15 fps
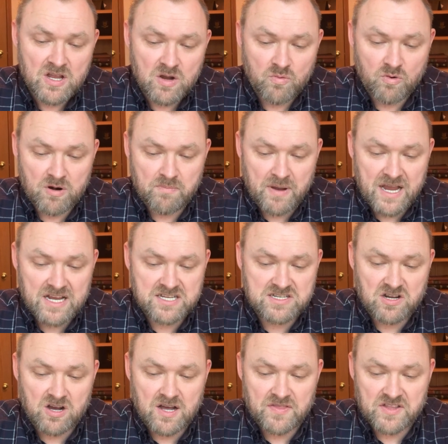were
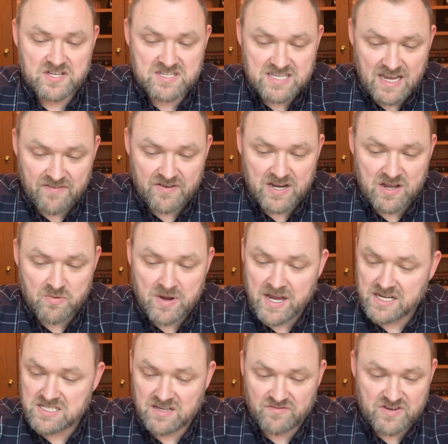based on the 70
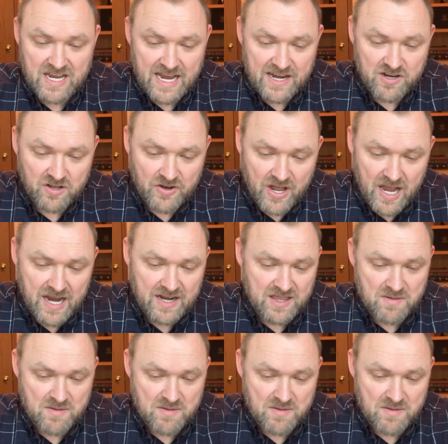weeks of Daniel 9.